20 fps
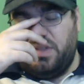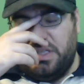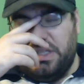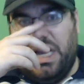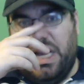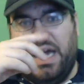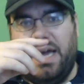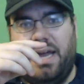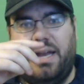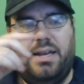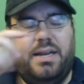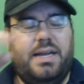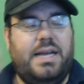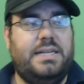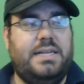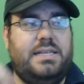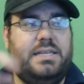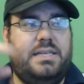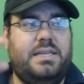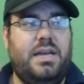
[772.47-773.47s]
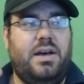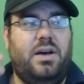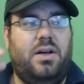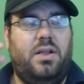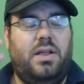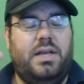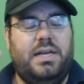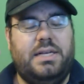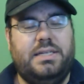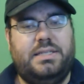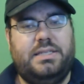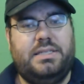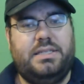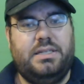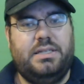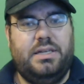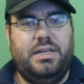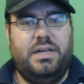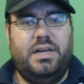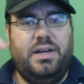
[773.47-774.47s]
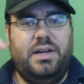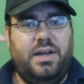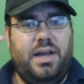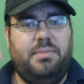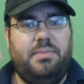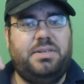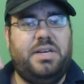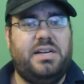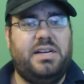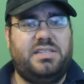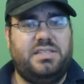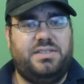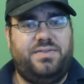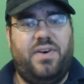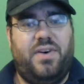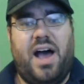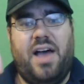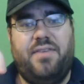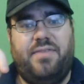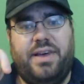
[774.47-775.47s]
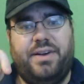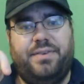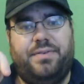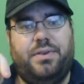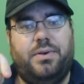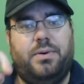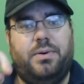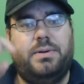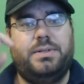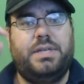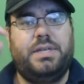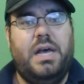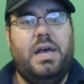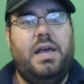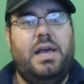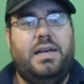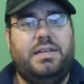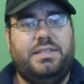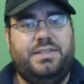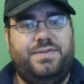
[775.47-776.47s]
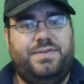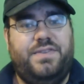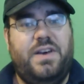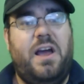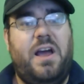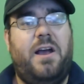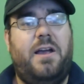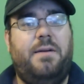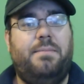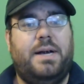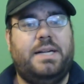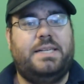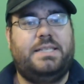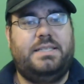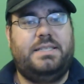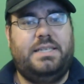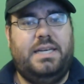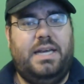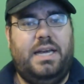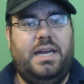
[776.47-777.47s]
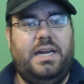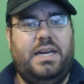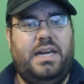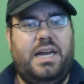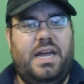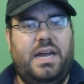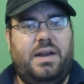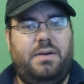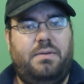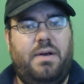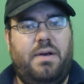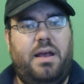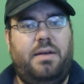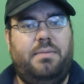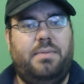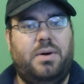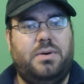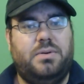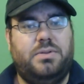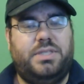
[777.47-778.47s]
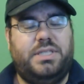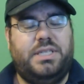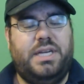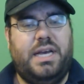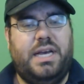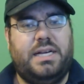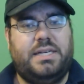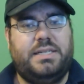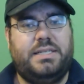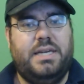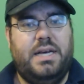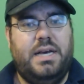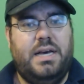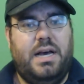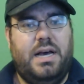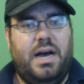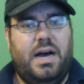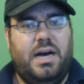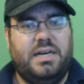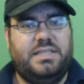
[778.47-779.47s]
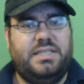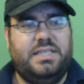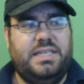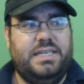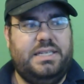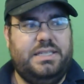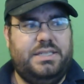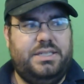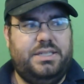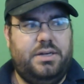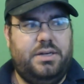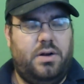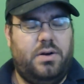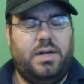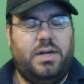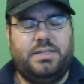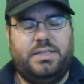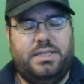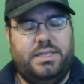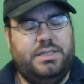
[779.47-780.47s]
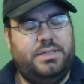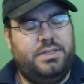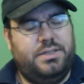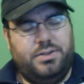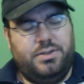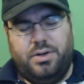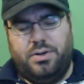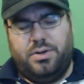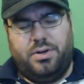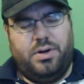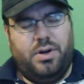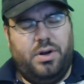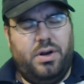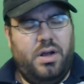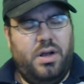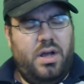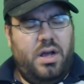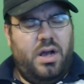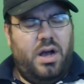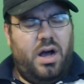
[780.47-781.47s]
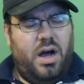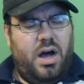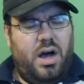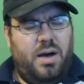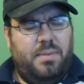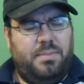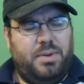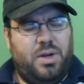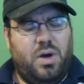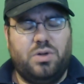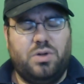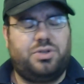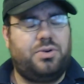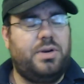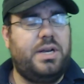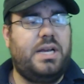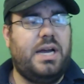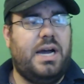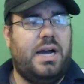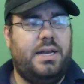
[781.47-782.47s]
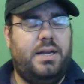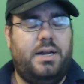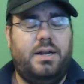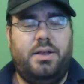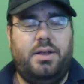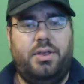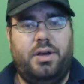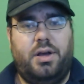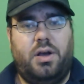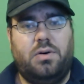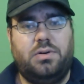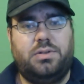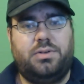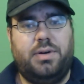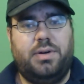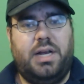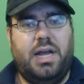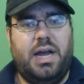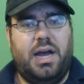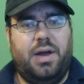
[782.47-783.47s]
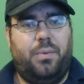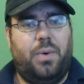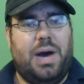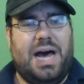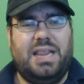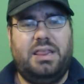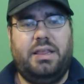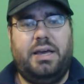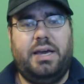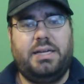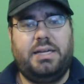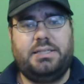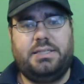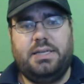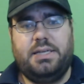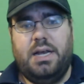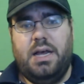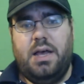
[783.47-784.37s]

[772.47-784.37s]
And it still is MGS's 5 influence is very much seen in Rainbow Six Siege, or not Siege, Ghost Recon. The Ghost Recon Wildlands